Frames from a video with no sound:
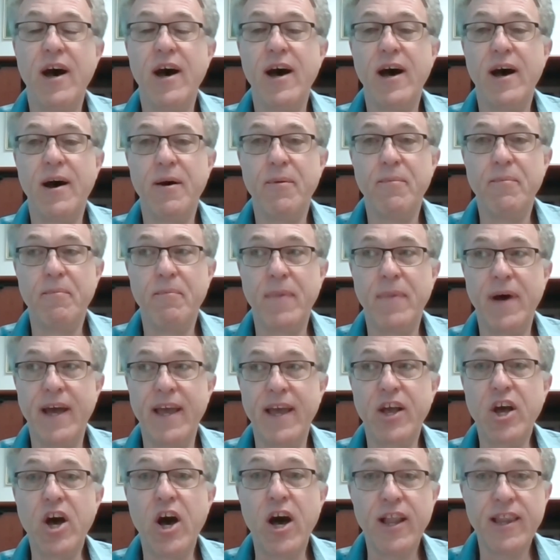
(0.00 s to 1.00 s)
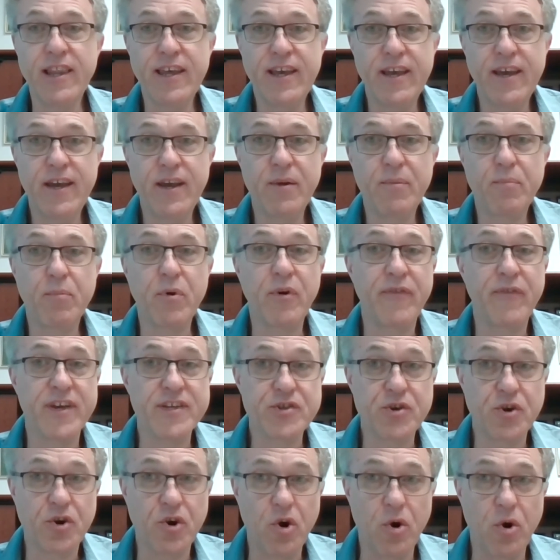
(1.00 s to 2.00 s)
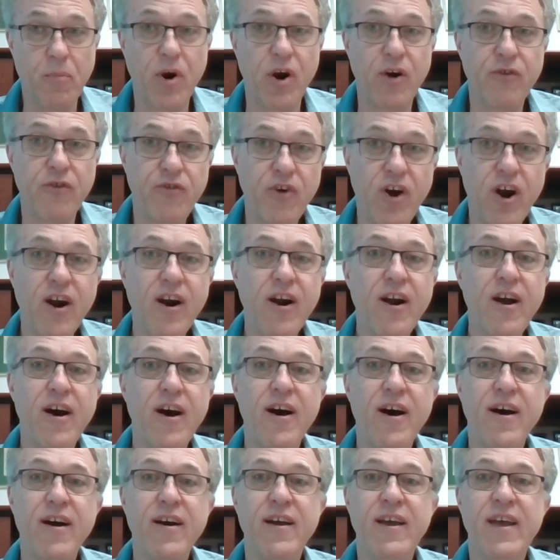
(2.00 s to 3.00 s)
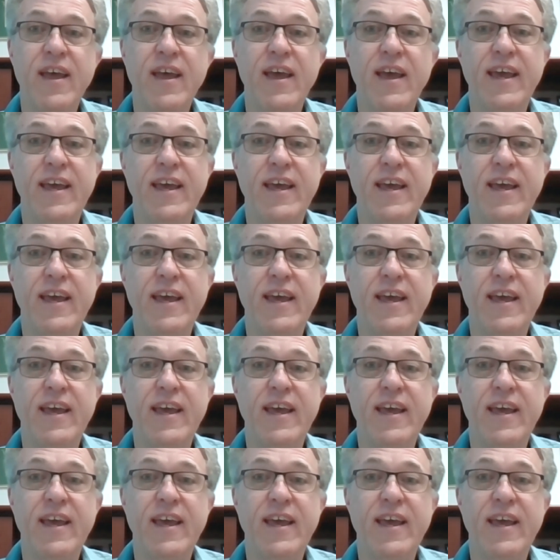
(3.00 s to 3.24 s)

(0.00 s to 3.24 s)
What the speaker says: My colleague, Professor Omar Farha,